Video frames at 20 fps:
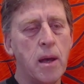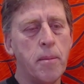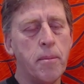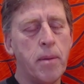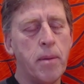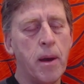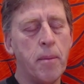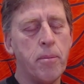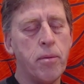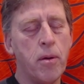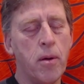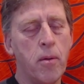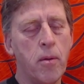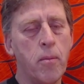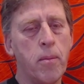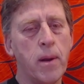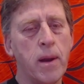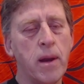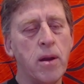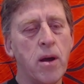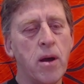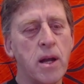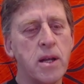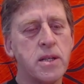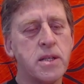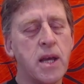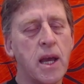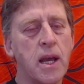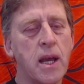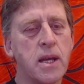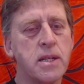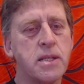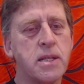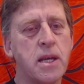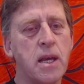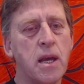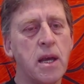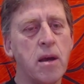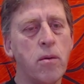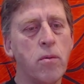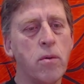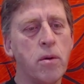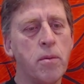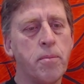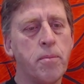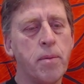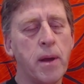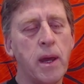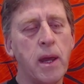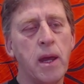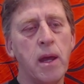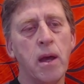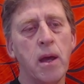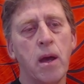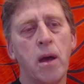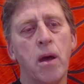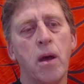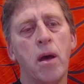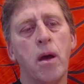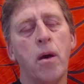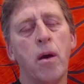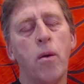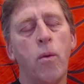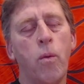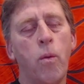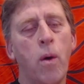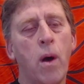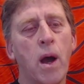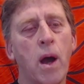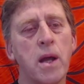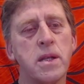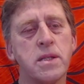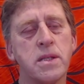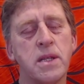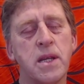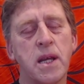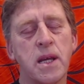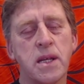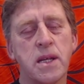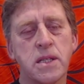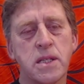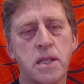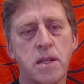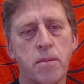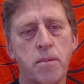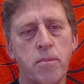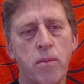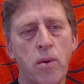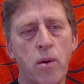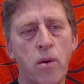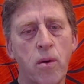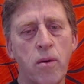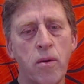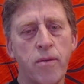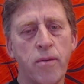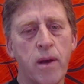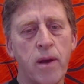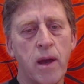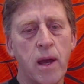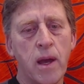but probably knight takes here would be white's next move,